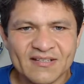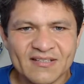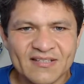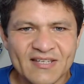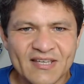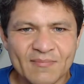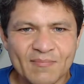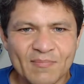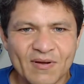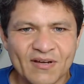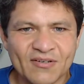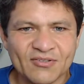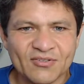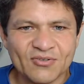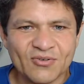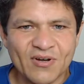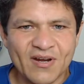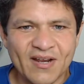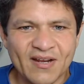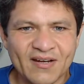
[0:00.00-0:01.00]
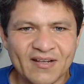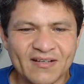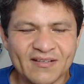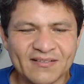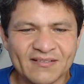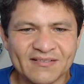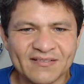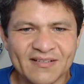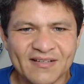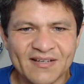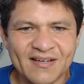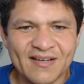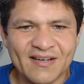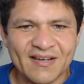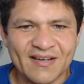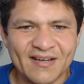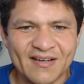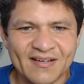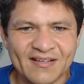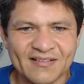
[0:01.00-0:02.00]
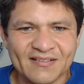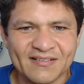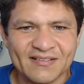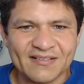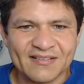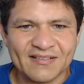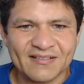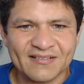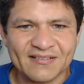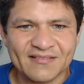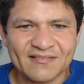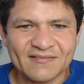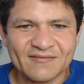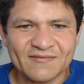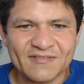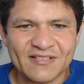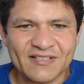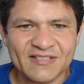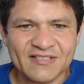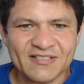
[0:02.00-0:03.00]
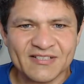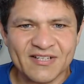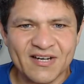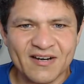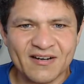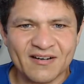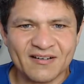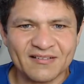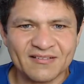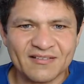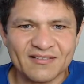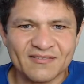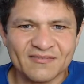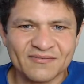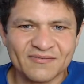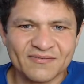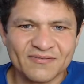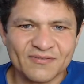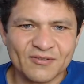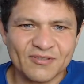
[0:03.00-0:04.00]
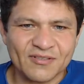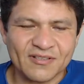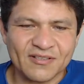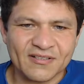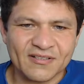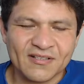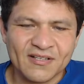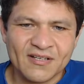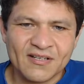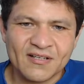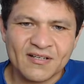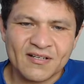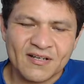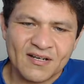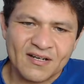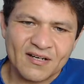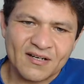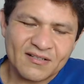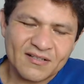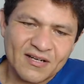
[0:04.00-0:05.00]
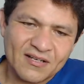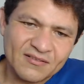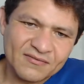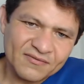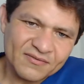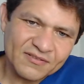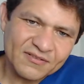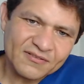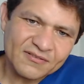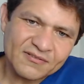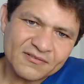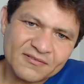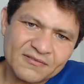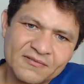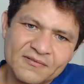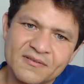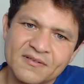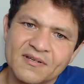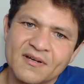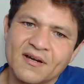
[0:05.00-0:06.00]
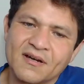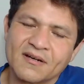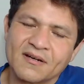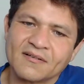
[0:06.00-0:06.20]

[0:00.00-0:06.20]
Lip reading: keep on training, and we can share our love for Kung Fu, the